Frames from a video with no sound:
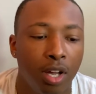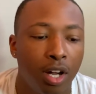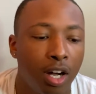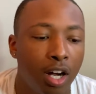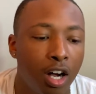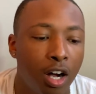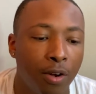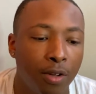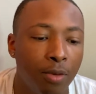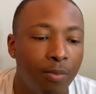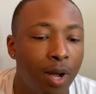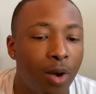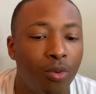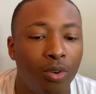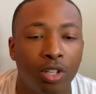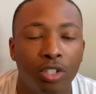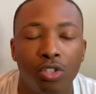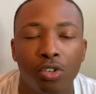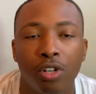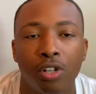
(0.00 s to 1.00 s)
You might
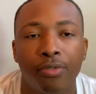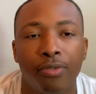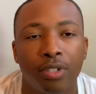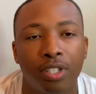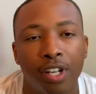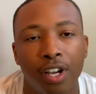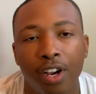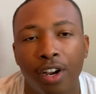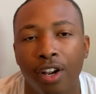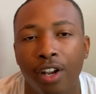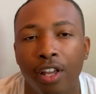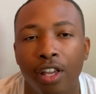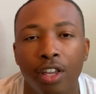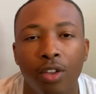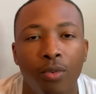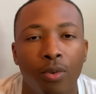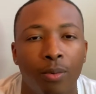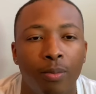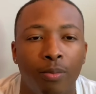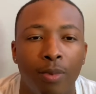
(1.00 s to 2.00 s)
want to join a fraternity.
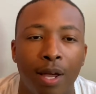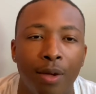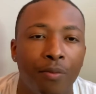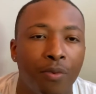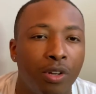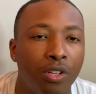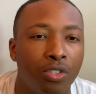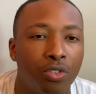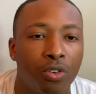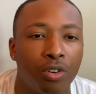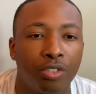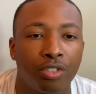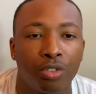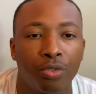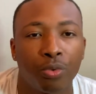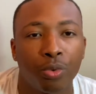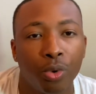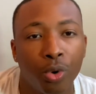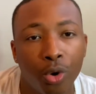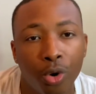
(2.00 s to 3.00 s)
You might want to join a
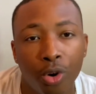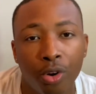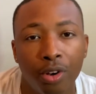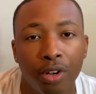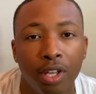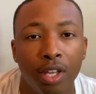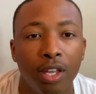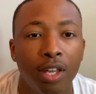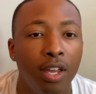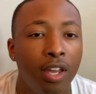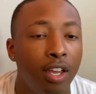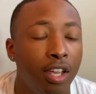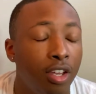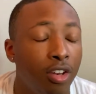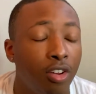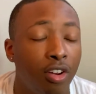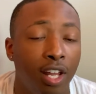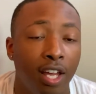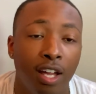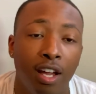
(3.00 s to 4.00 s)
sorority. You
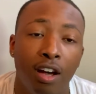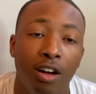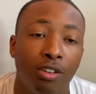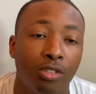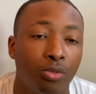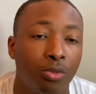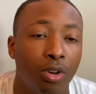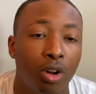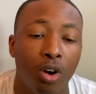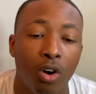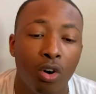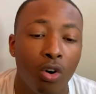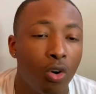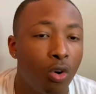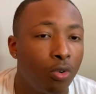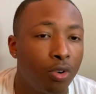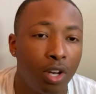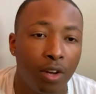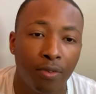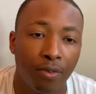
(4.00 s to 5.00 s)
know, that comes with a
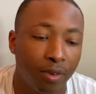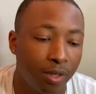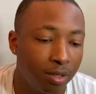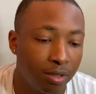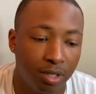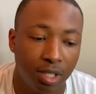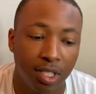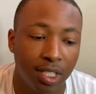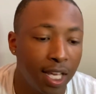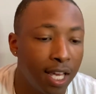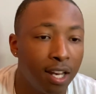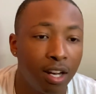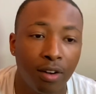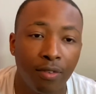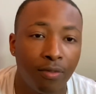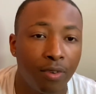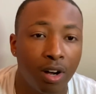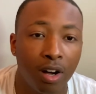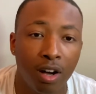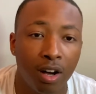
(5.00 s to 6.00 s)
whole different set
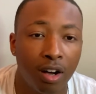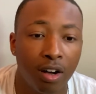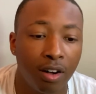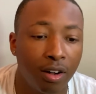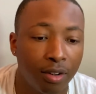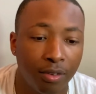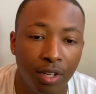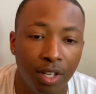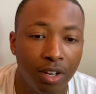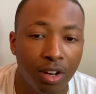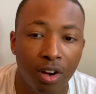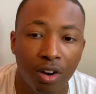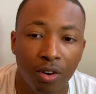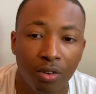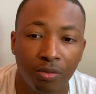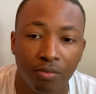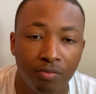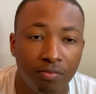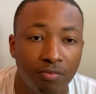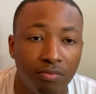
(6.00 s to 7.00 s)
of, you
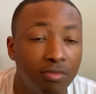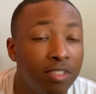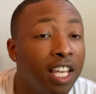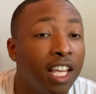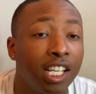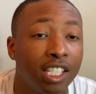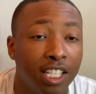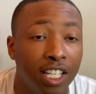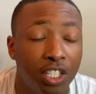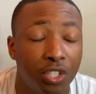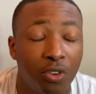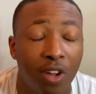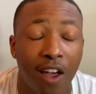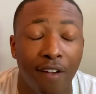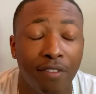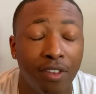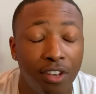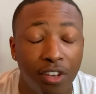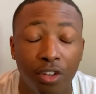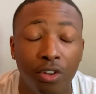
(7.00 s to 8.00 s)
know, things that you
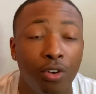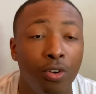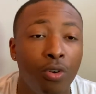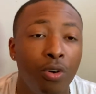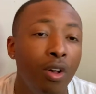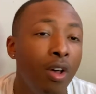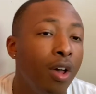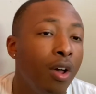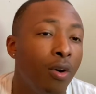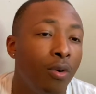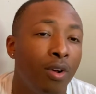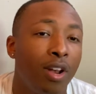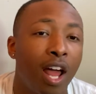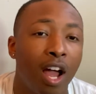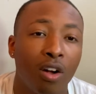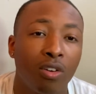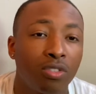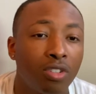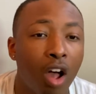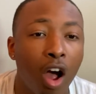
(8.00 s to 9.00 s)
have to do. We're not
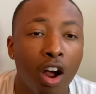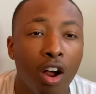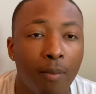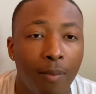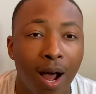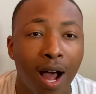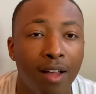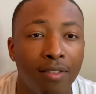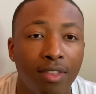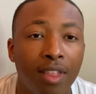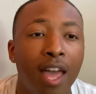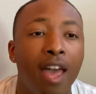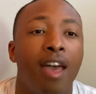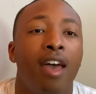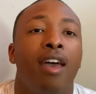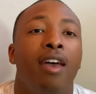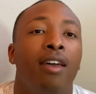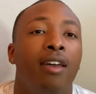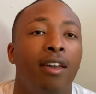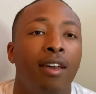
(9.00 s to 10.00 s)
going to talk about
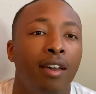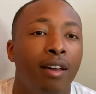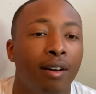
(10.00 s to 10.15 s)
that.